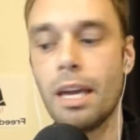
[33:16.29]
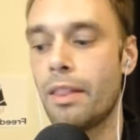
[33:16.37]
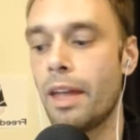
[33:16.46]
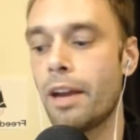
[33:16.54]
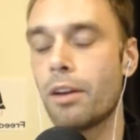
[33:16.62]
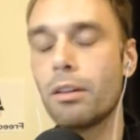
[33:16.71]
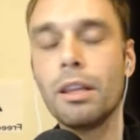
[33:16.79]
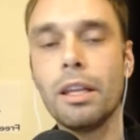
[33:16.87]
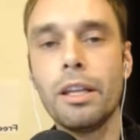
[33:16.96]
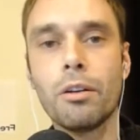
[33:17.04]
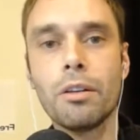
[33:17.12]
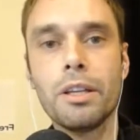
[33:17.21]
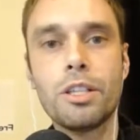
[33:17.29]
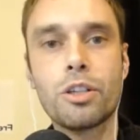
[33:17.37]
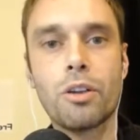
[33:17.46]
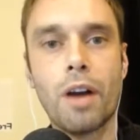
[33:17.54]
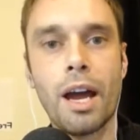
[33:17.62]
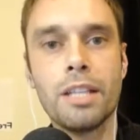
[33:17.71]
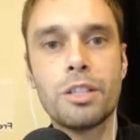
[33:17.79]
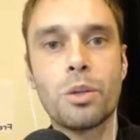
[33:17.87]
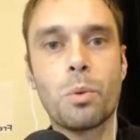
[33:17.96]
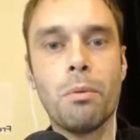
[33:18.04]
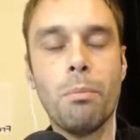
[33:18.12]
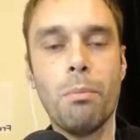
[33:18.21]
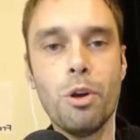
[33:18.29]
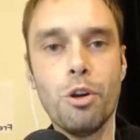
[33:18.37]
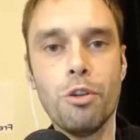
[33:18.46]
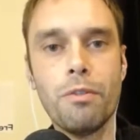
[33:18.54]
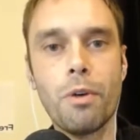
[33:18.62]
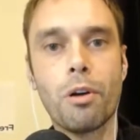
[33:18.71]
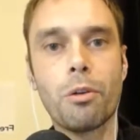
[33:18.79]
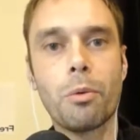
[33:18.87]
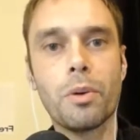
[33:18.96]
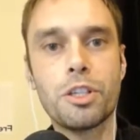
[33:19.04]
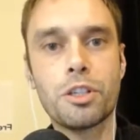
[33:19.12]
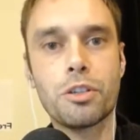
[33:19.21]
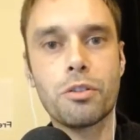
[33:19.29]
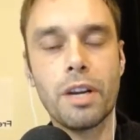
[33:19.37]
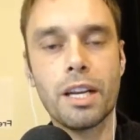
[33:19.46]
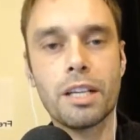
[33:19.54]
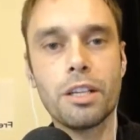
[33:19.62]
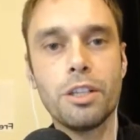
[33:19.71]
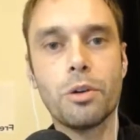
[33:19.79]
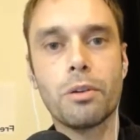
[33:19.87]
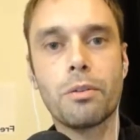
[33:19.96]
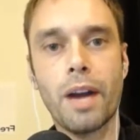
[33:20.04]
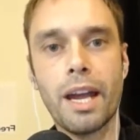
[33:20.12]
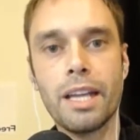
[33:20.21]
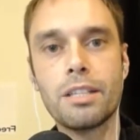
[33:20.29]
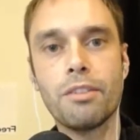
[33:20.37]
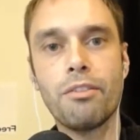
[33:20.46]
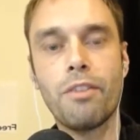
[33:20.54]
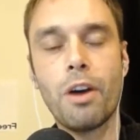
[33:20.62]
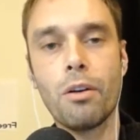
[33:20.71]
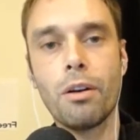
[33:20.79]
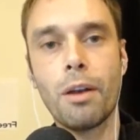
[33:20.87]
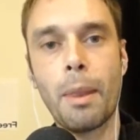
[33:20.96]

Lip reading: they are literally trying to remove or restrict your right to vote.